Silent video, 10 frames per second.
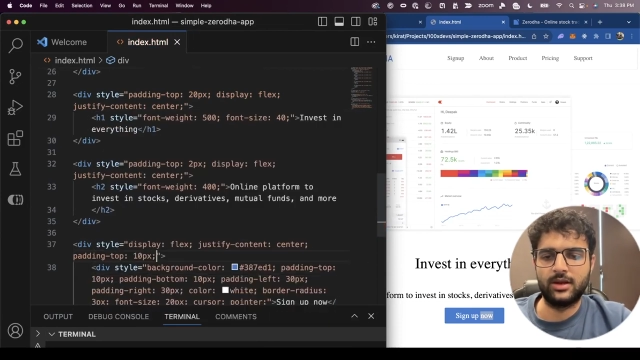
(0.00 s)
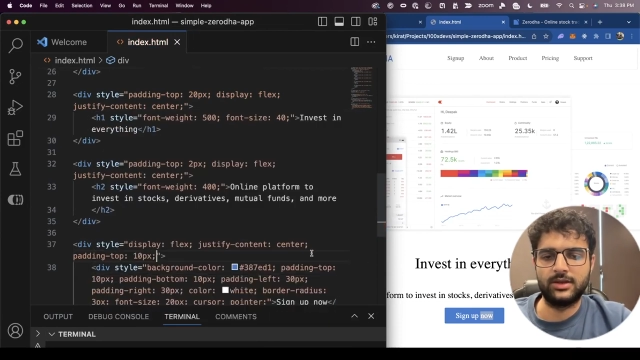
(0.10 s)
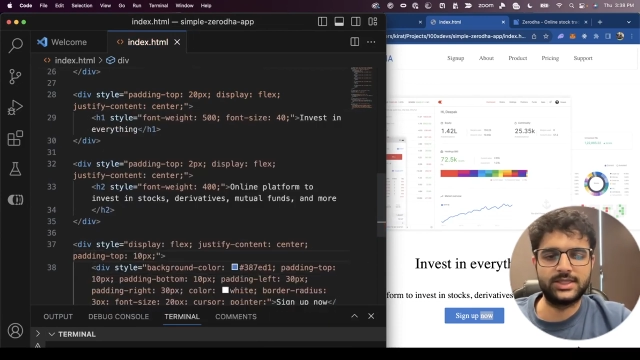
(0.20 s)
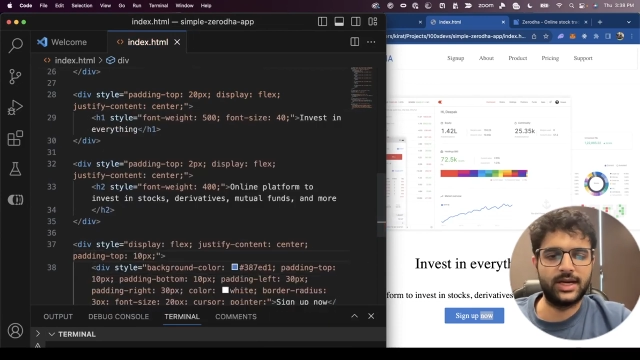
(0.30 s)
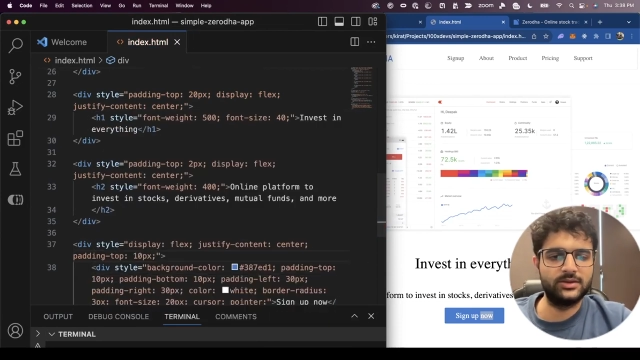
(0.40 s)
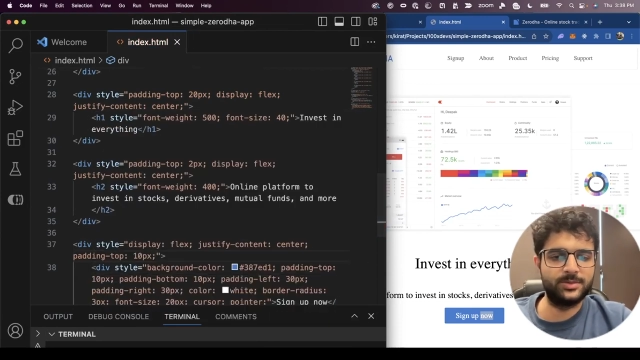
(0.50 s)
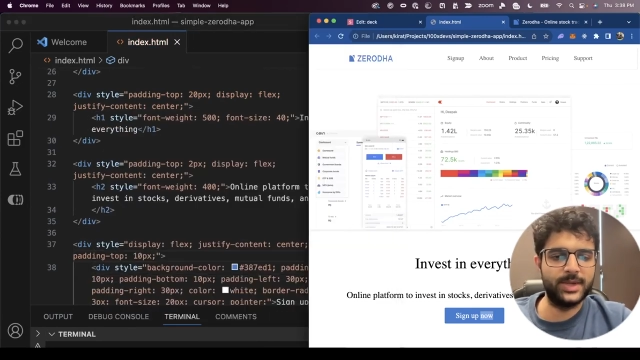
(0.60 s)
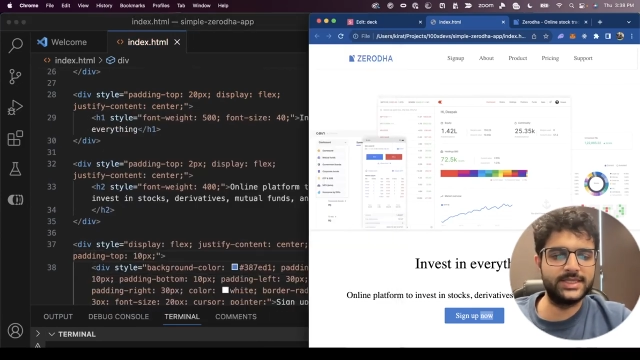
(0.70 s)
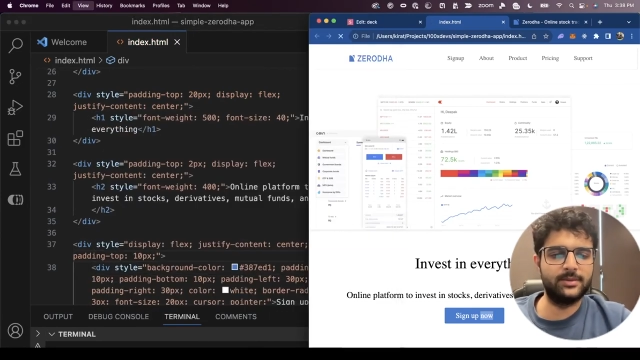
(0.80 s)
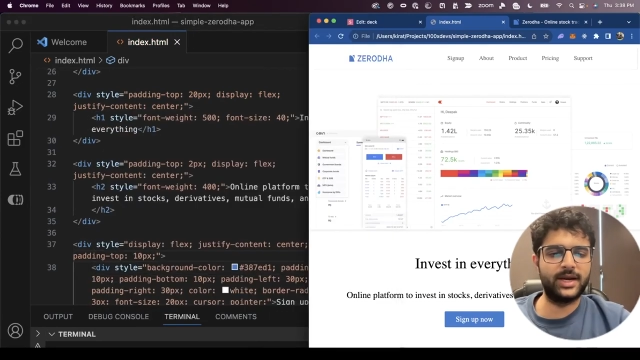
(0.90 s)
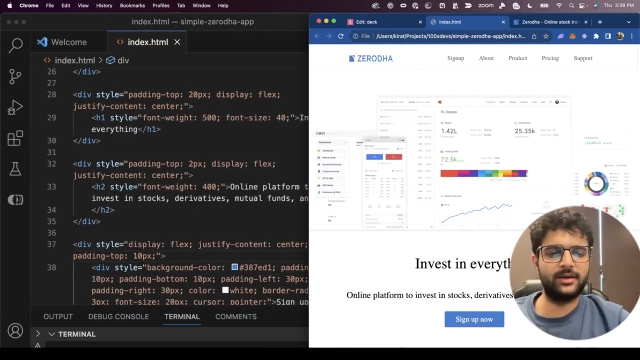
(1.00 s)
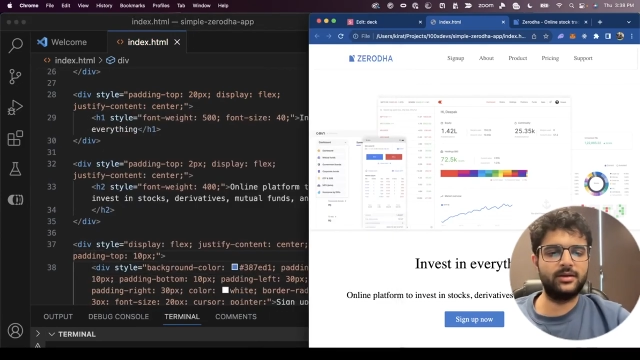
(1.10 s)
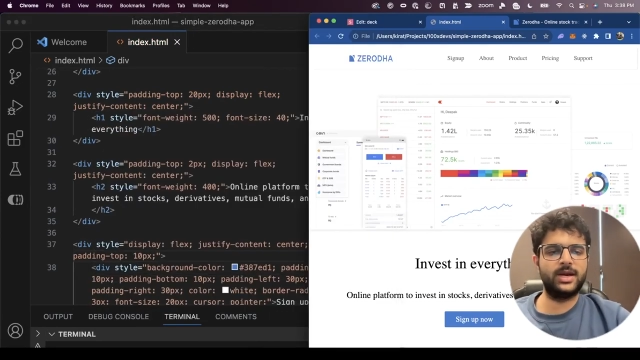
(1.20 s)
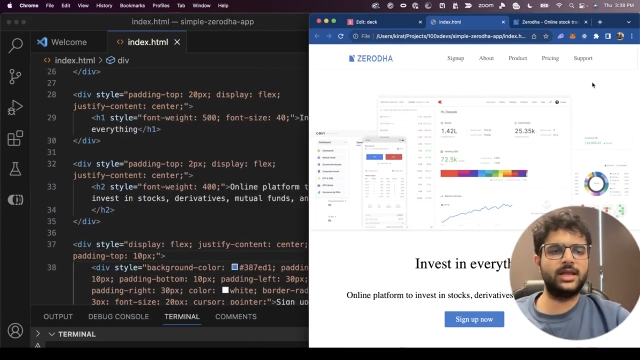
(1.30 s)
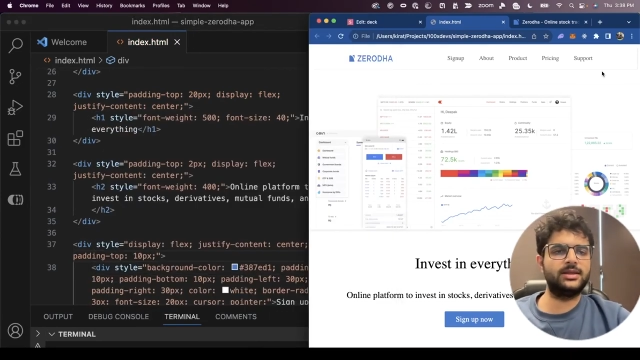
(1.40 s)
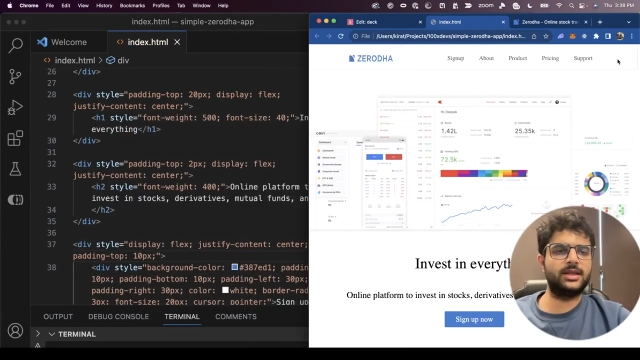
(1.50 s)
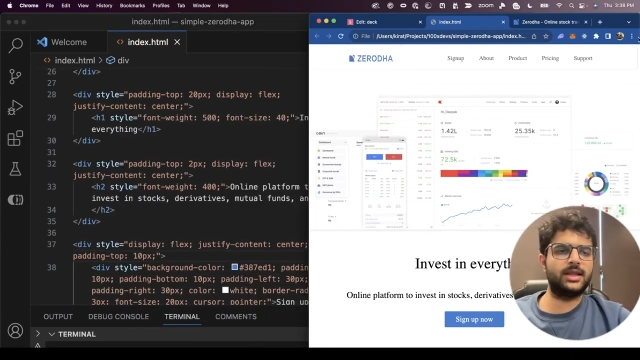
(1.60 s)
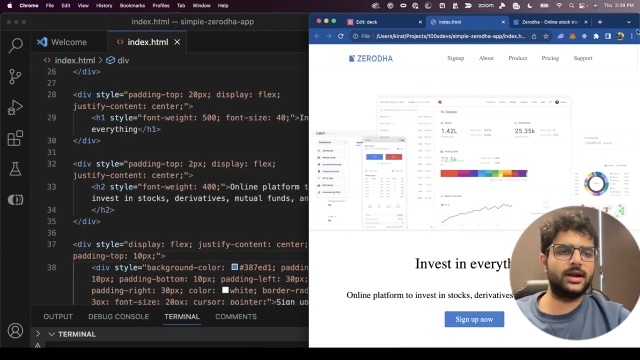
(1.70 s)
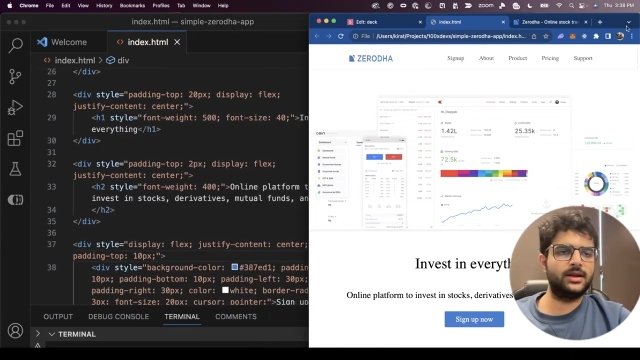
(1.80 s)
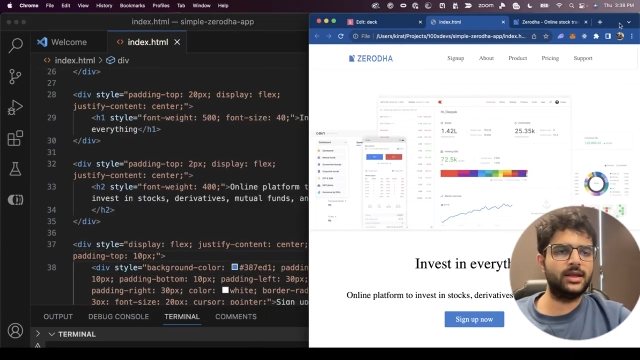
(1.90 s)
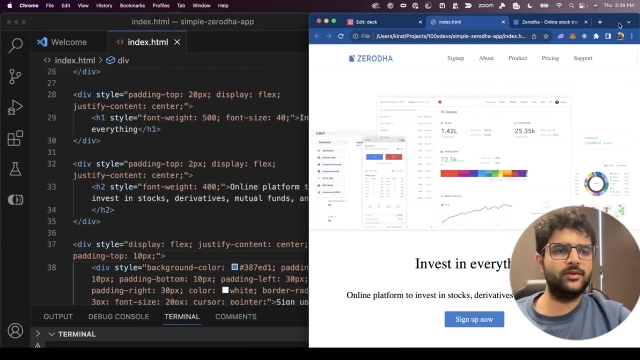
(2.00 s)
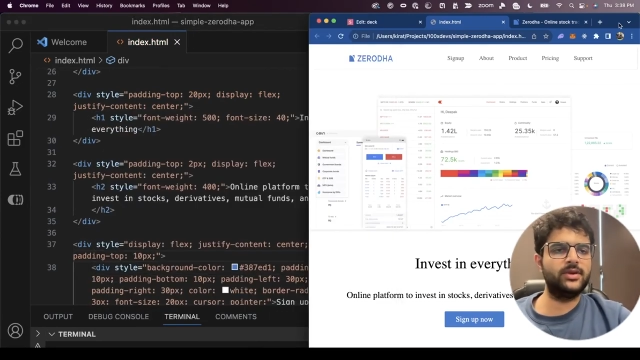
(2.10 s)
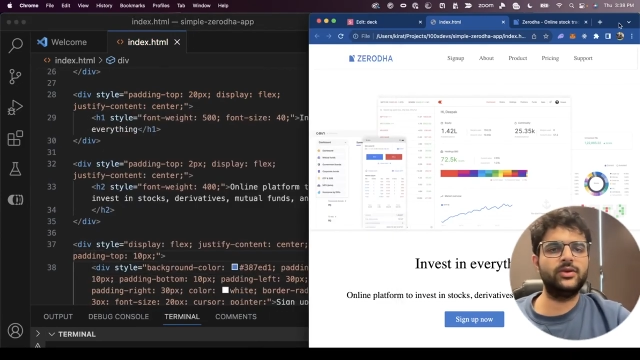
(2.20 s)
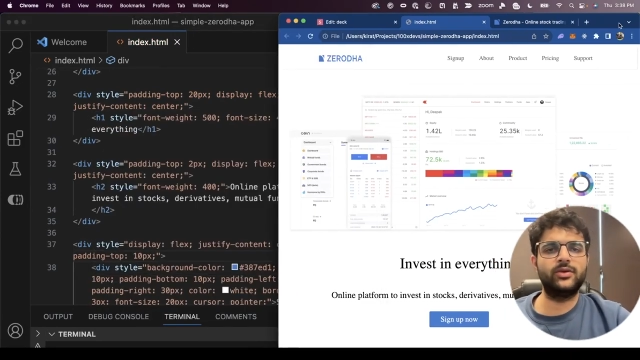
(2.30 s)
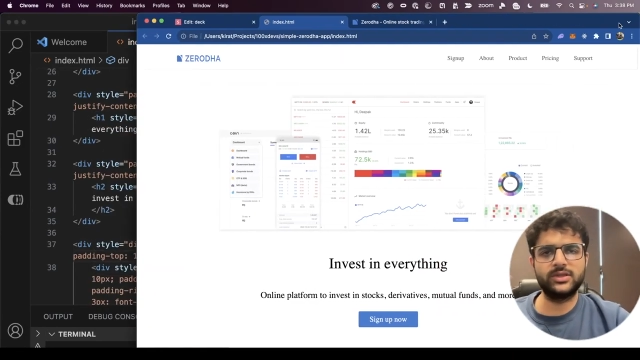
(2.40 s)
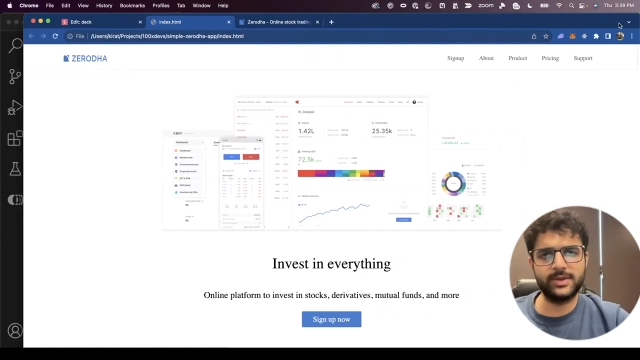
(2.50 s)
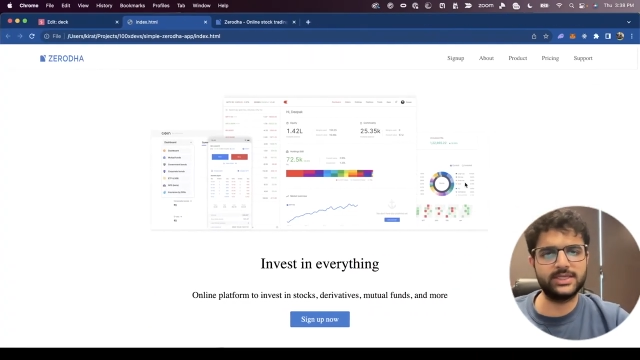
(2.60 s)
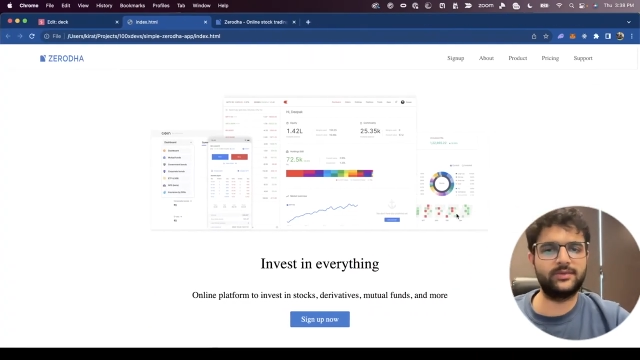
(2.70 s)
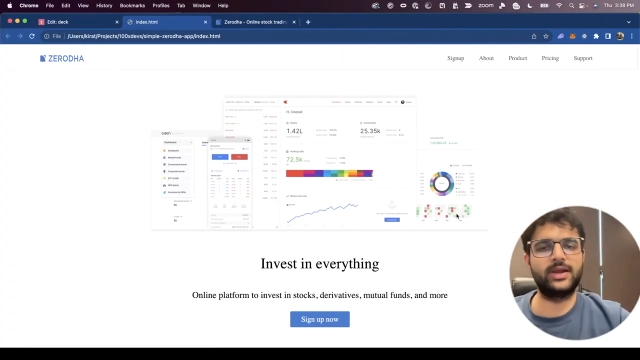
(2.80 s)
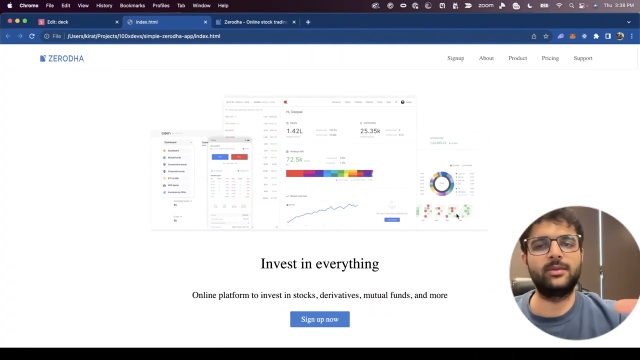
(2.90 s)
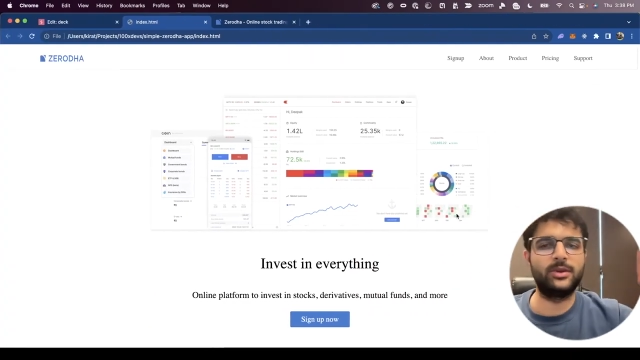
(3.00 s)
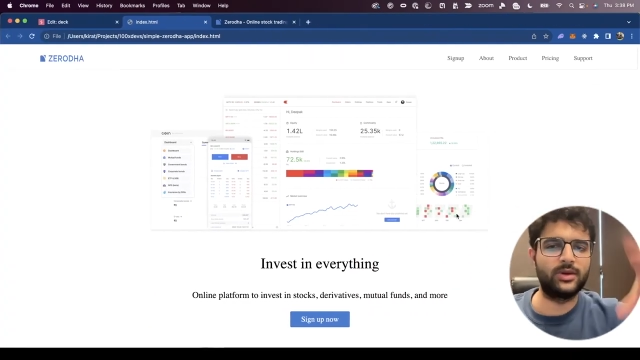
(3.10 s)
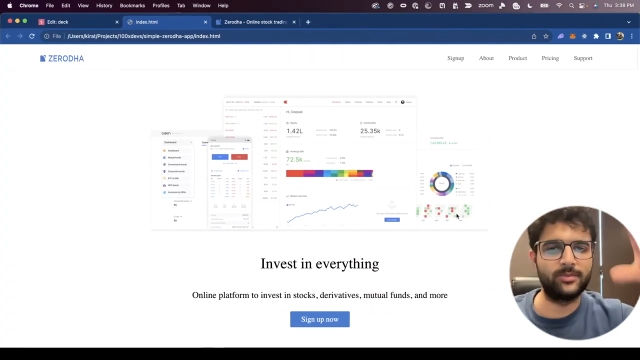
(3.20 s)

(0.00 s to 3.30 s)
Just trying to space it better. But other than that, even if you don't space it well, you can